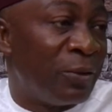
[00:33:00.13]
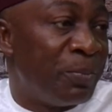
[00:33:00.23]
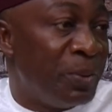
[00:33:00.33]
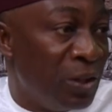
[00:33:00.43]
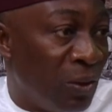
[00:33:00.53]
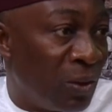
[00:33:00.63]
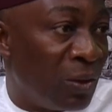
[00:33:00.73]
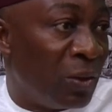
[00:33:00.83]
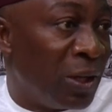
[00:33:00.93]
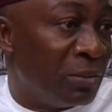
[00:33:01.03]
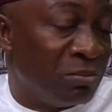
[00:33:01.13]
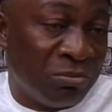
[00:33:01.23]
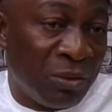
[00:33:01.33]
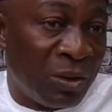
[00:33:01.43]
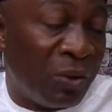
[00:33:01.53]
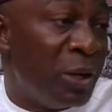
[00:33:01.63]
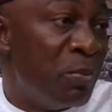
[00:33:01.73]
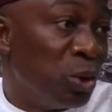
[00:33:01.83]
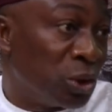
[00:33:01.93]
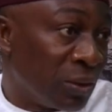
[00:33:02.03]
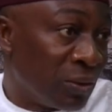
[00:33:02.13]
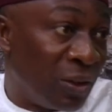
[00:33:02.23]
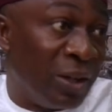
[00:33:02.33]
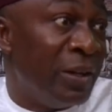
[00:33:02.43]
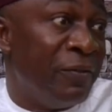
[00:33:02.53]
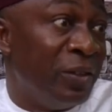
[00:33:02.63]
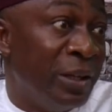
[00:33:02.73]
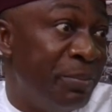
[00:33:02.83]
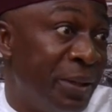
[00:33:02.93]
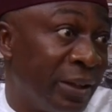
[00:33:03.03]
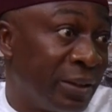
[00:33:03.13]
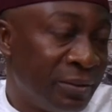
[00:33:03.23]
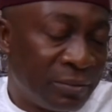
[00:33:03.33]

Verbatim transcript: opinion or a, or a motion or even a bill.